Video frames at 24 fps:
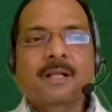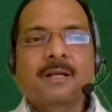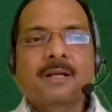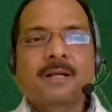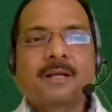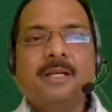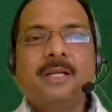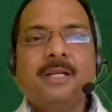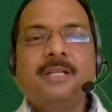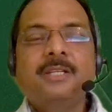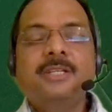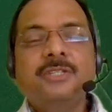
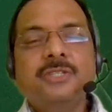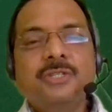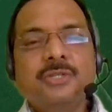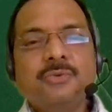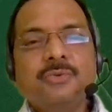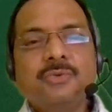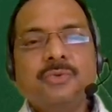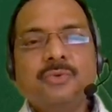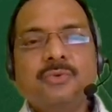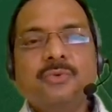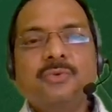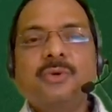It is due
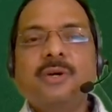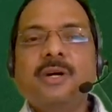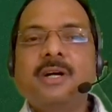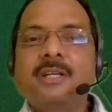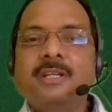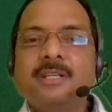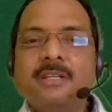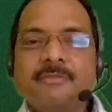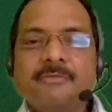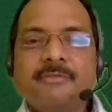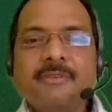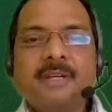to a
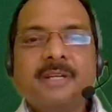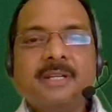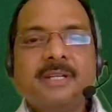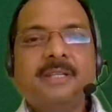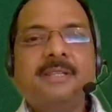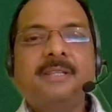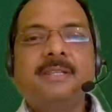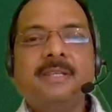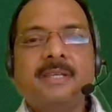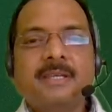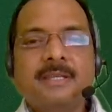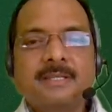defect in
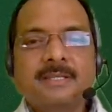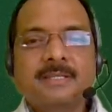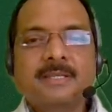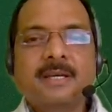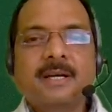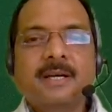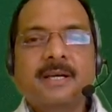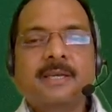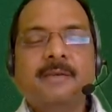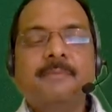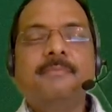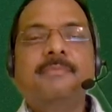the
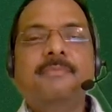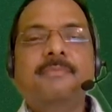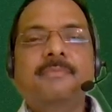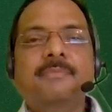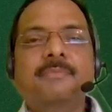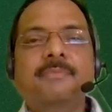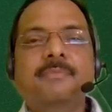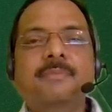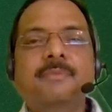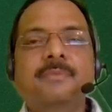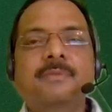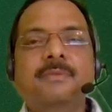enzyme
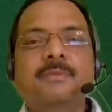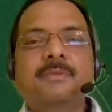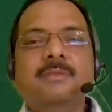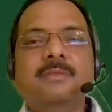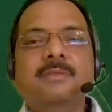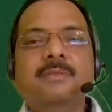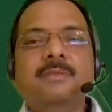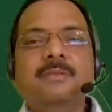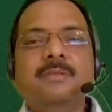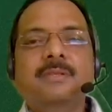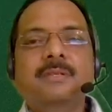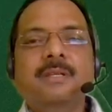
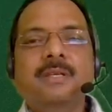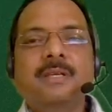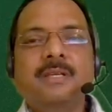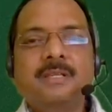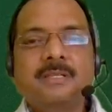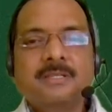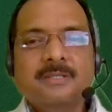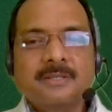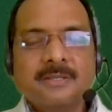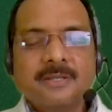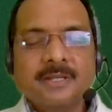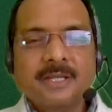
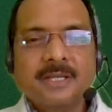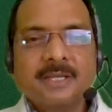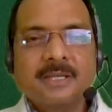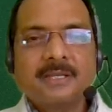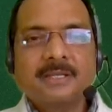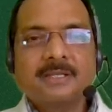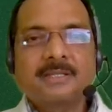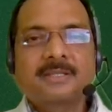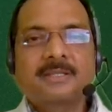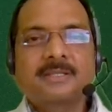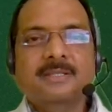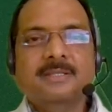
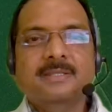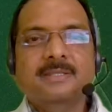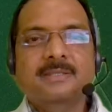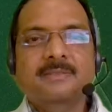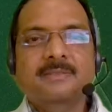histidase.